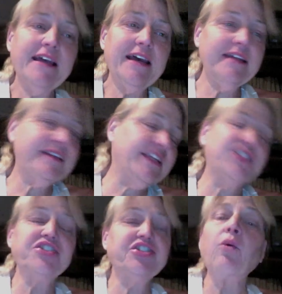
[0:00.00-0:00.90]
Things
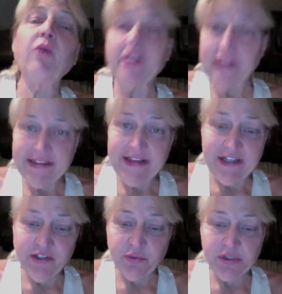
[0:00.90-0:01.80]
just don't work like that
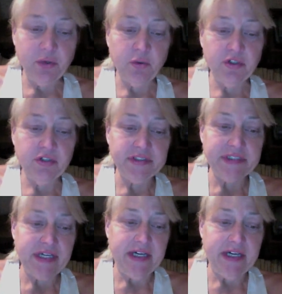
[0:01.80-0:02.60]
in the real world.